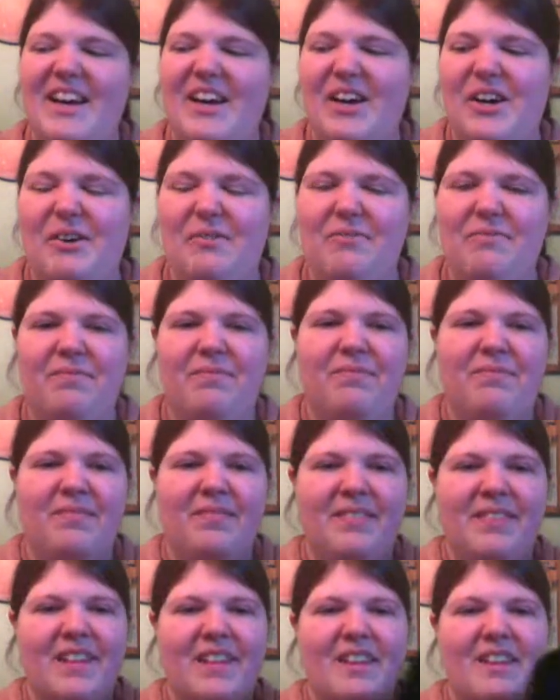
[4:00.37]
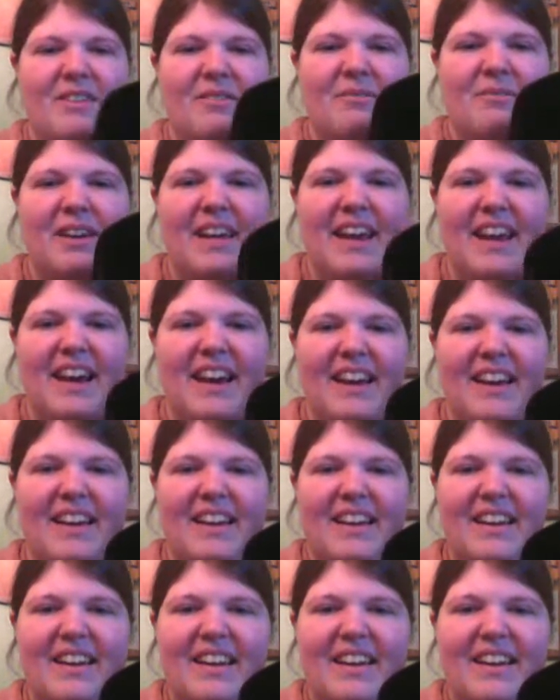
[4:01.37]
Um but yeah,
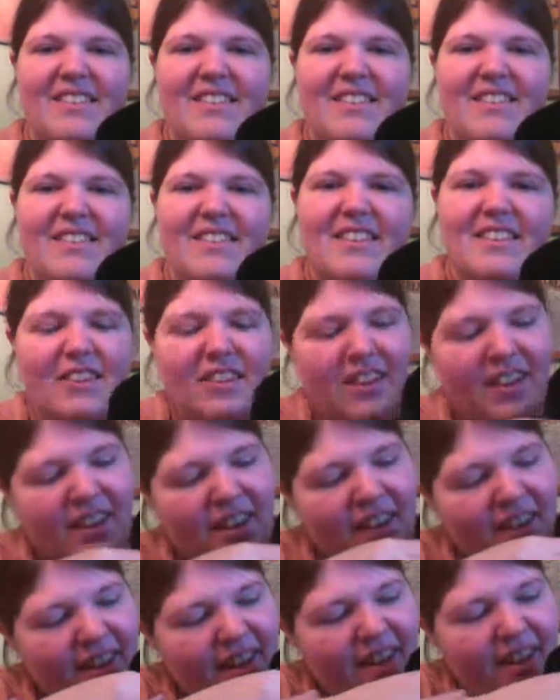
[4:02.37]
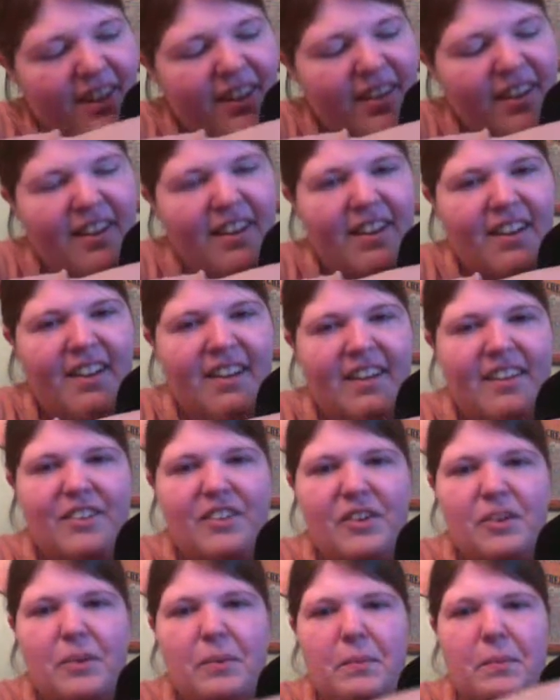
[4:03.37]
he has this little
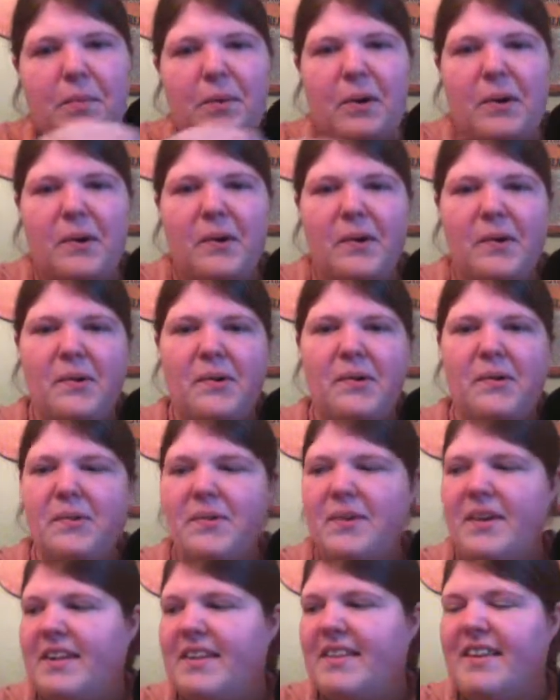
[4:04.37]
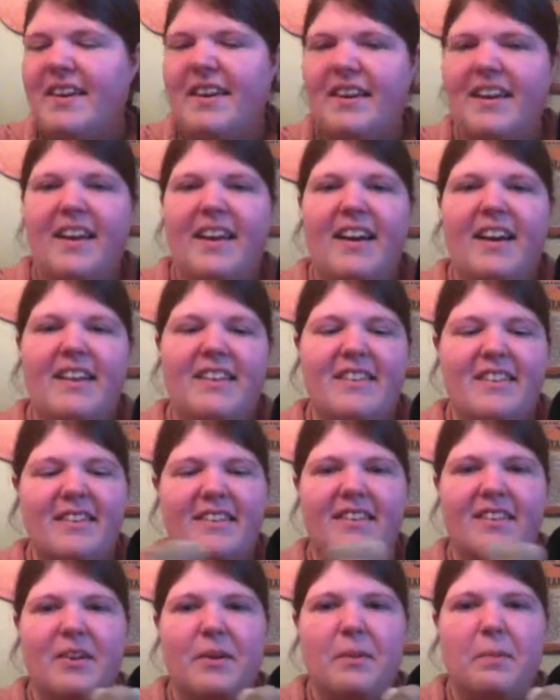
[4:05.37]
little bone, and then he has
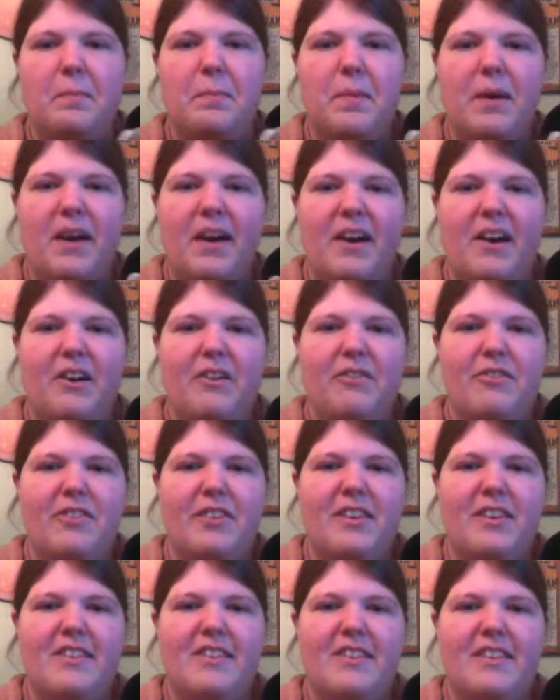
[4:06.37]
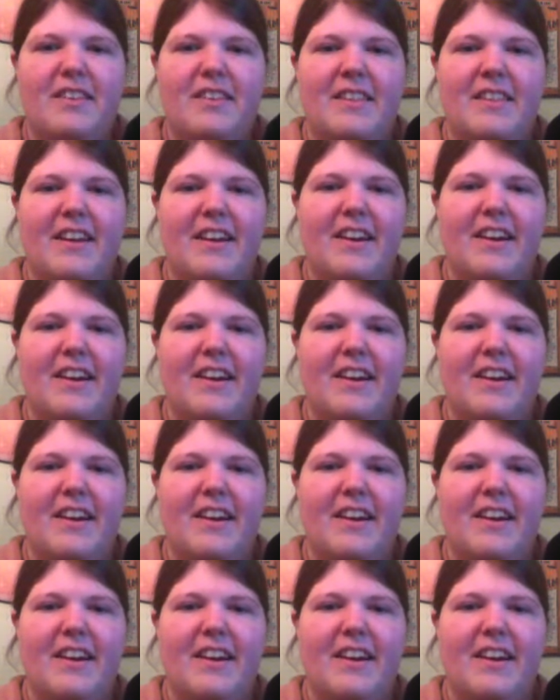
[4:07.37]
his little bear fits in